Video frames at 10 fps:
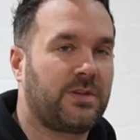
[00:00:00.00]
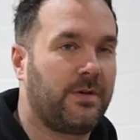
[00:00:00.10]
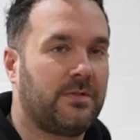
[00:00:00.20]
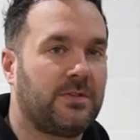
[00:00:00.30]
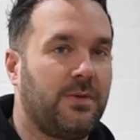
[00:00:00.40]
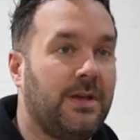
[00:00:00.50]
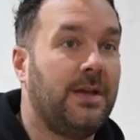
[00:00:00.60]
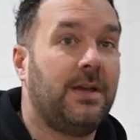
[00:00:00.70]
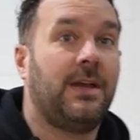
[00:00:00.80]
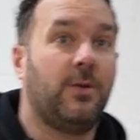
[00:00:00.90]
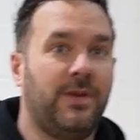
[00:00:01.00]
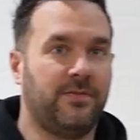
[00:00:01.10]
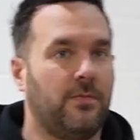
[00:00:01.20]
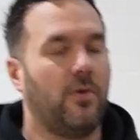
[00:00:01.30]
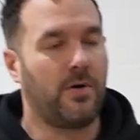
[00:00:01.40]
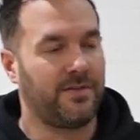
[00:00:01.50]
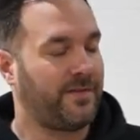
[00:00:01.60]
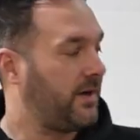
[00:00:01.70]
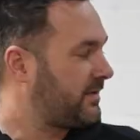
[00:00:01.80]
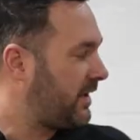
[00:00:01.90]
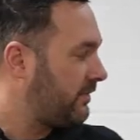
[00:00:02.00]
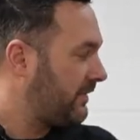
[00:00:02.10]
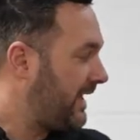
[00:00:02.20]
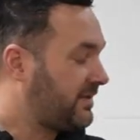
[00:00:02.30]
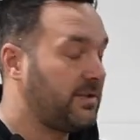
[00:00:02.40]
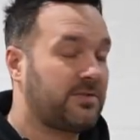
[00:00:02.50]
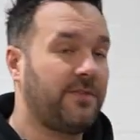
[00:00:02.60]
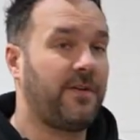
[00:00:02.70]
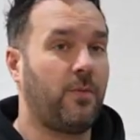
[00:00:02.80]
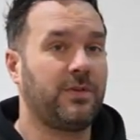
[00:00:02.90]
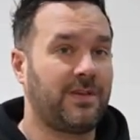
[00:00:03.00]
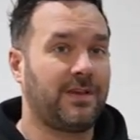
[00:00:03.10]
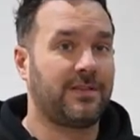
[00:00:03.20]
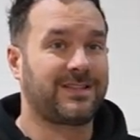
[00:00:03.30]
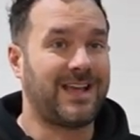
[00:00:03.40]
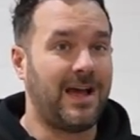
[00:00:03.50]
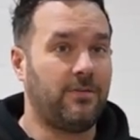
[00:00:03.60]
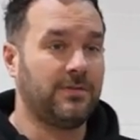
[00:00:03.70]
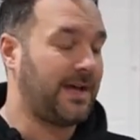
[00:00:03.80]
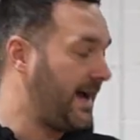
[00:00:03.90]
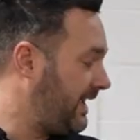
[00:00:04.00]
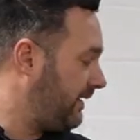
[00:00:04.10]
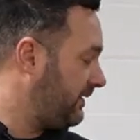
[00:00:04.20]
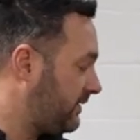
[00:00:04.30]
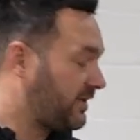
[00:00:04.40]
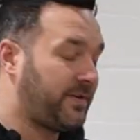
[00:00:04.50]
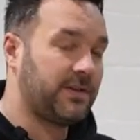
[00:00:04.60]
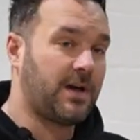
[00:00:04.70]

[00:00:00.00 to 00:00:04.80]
coming onto it, it'll be even more modified. So let us know so far what you think of the sound and so far the